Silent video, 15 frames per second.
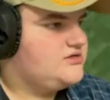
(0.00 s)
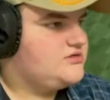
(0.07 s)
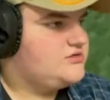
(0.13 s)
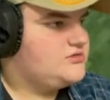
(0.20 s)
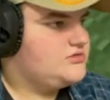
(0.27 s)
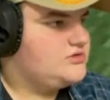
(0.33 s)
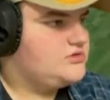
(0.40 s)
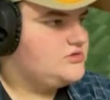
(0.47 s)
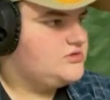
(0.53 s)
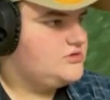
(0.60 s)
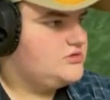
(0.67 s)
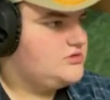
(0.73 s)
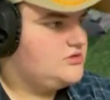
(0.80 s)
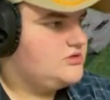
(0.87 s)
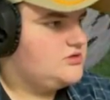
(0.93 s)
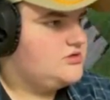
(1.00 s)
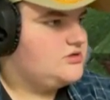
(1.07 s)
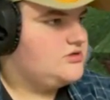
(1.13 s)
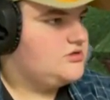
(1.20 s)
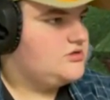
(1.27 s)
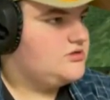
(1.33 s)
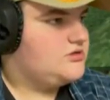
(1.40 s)

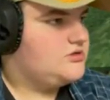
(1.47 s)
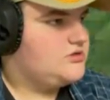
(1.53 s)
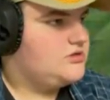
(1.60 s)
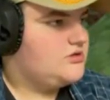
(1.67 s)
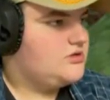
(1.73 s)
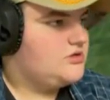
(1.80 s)
Nobody speaks.